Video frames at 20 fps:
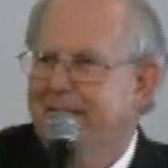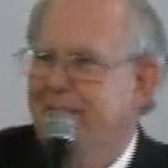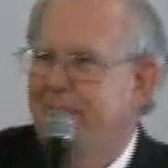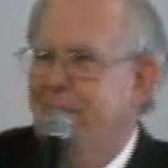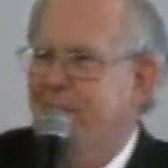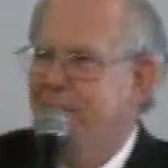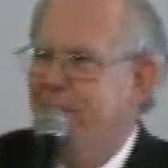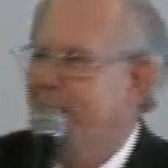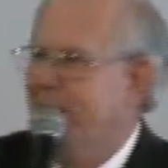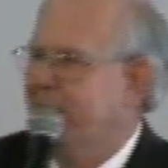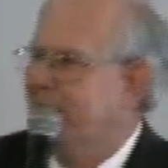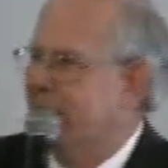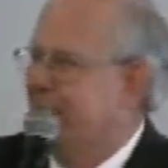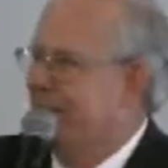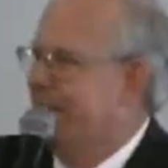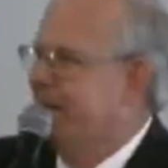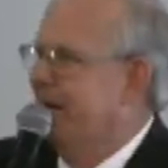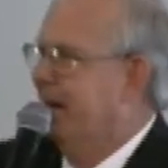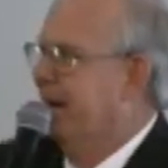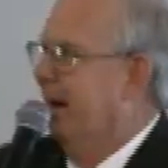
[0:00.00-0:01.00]
We, we were
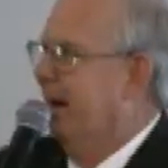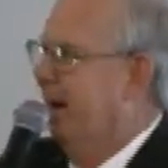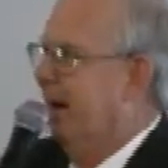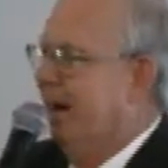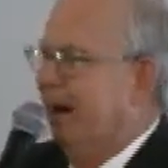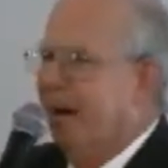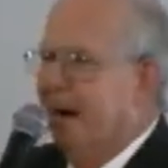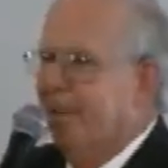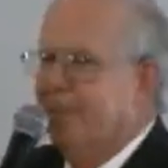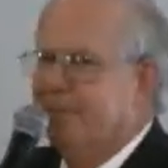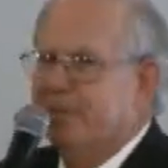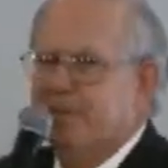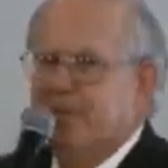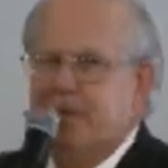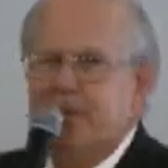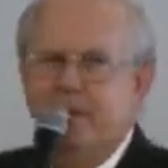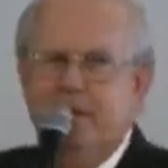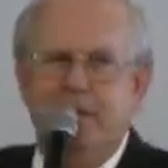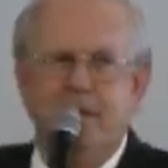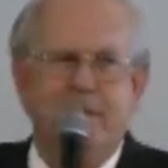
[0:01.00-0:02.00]
coming uh, up
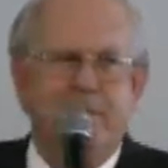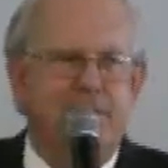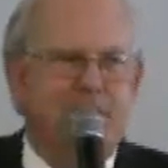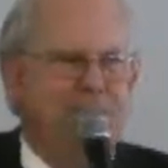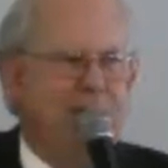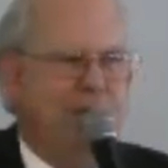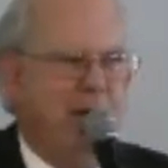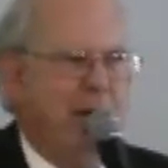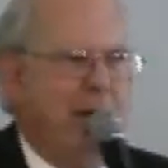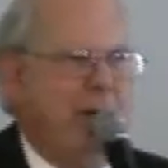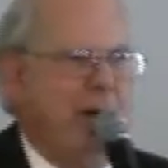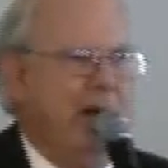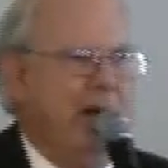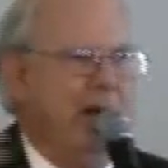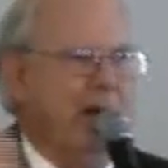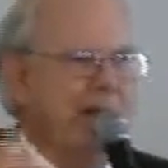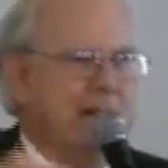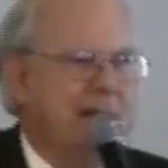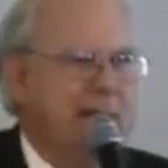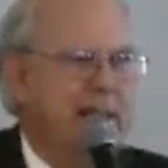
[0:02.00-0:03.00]
to the freeway
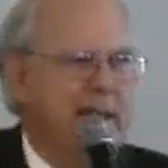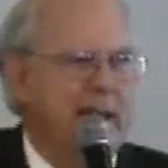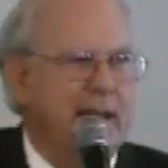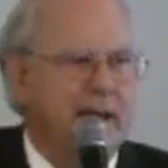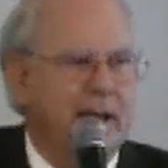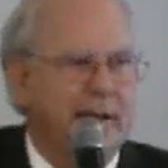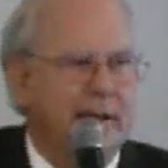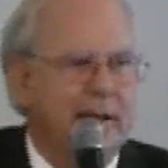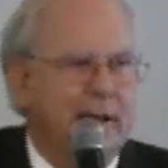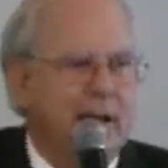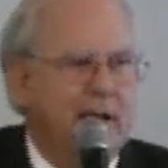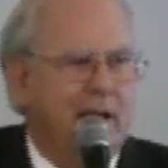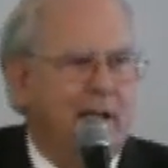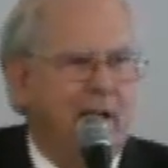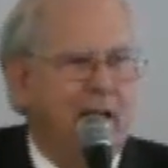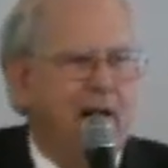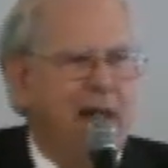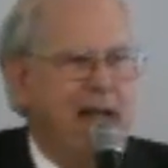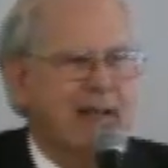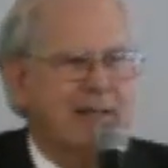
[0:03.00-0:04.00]
yesterday and
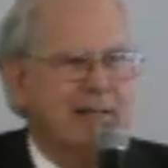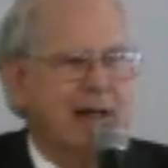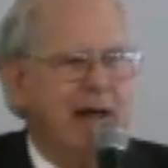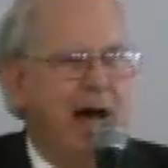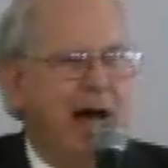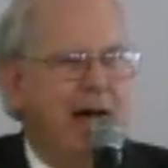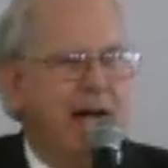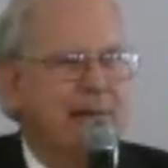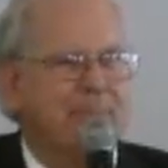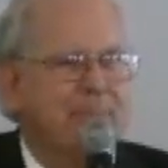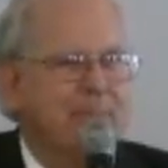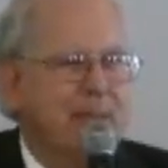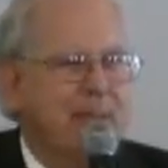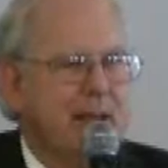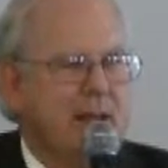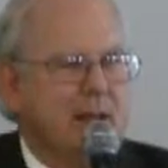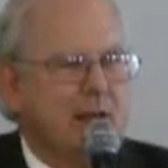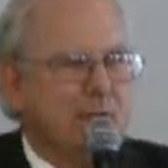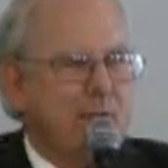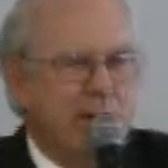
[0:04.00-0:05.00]
our last night,
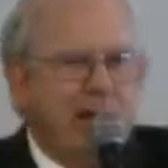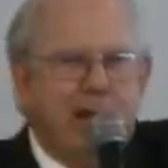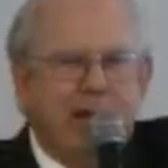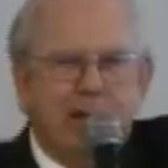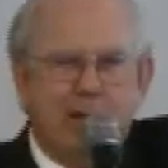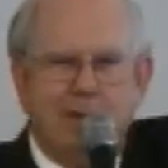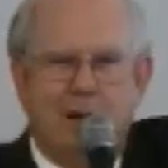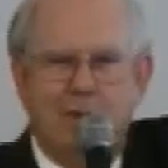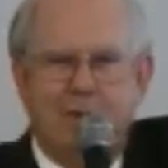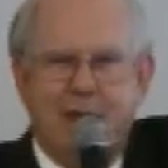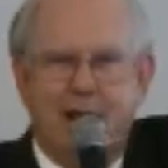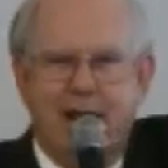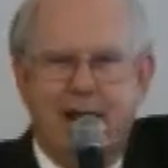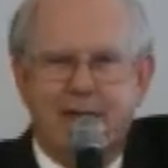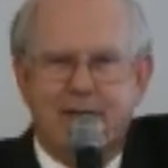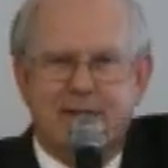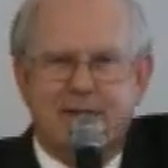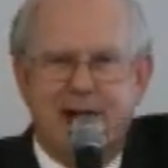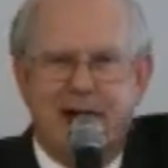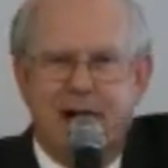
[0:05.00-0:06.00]
trees on the
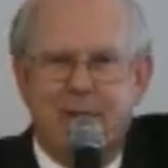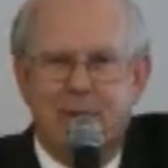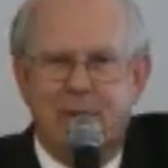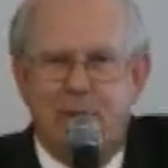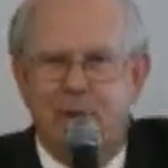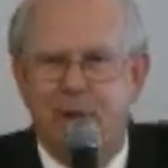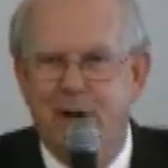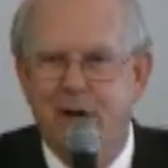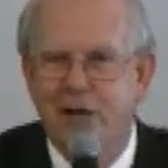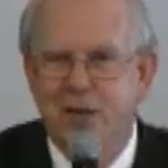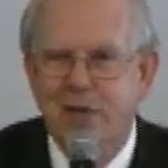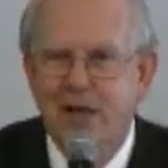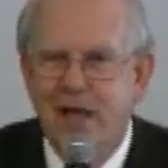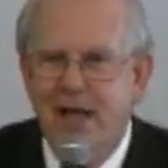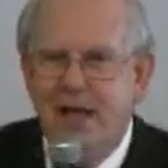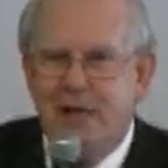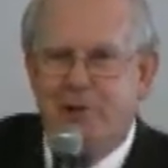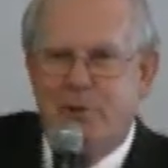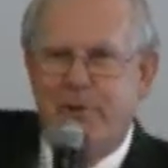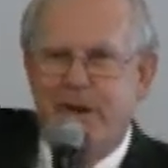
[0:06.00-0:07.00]
left side of the road,
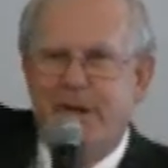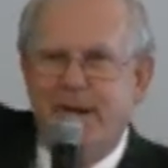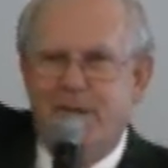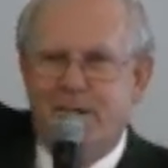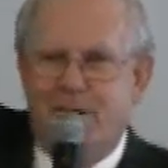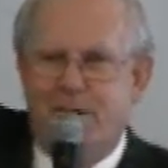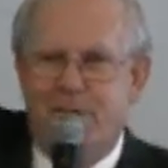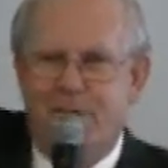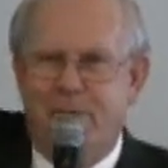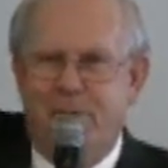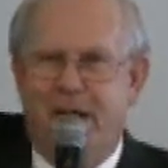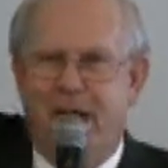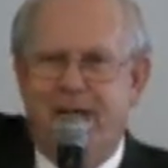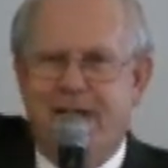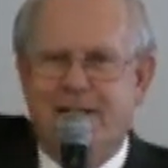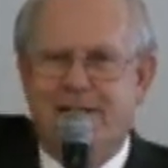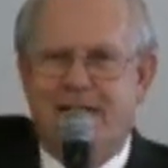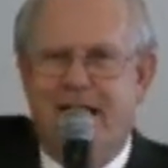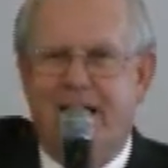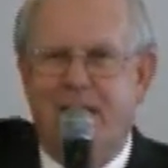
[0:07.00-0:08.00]
trees on the
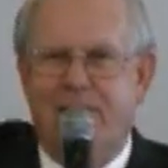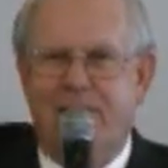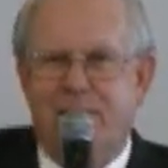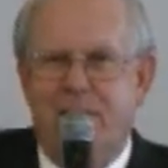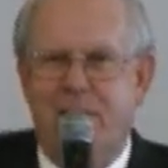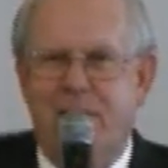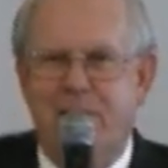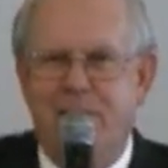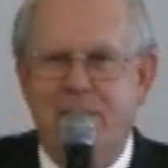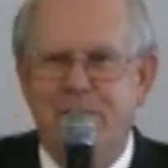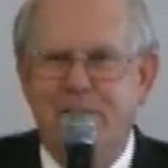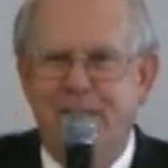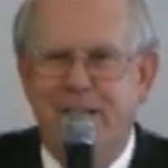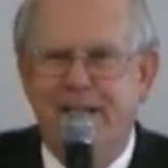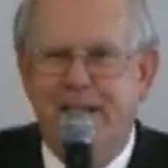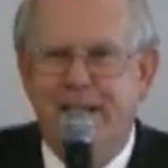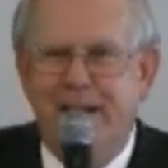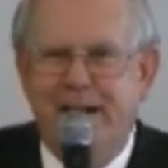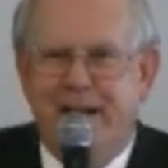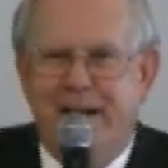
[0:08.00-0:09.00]
right side of the road,
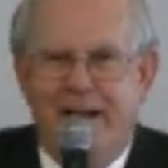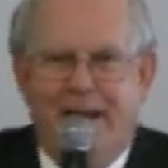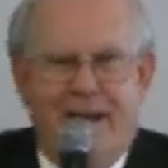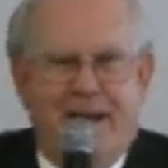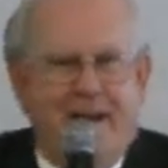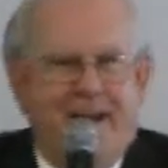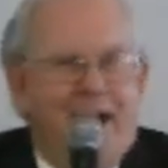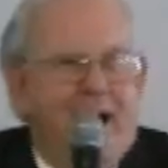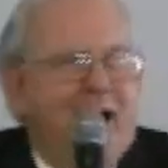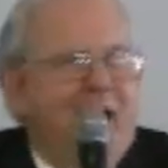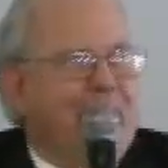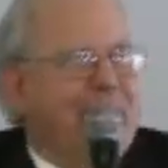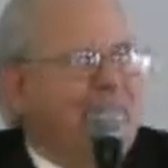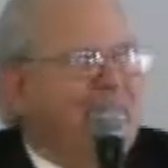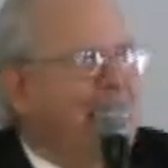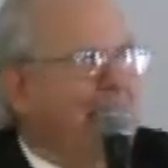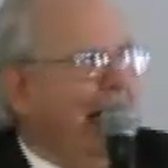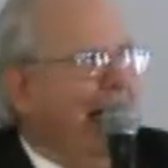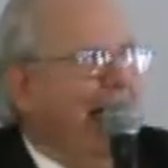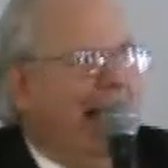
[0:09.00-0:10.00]
and I
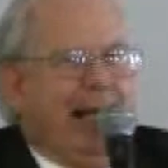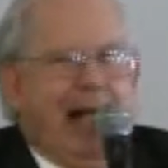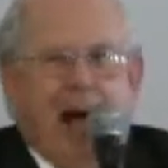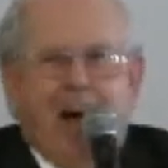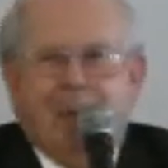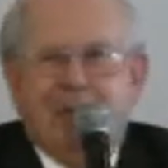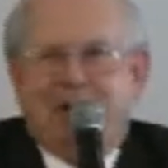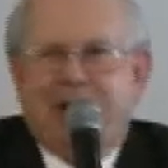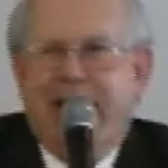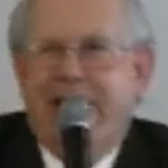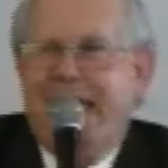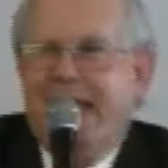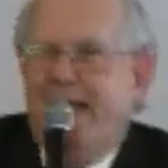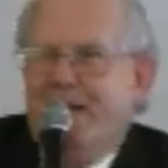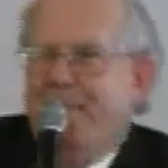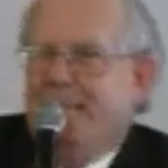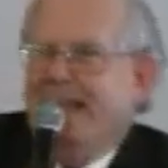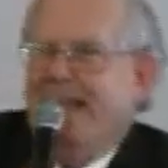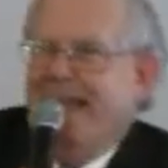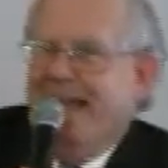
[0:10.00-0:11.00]
felt like I was
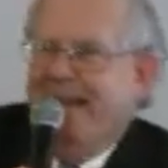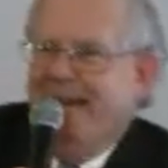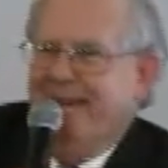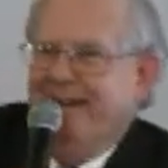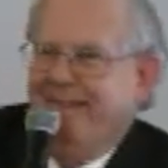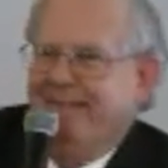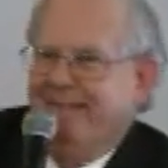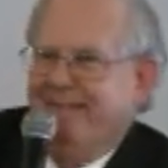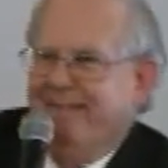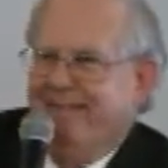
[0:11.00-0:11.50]
hemmed in.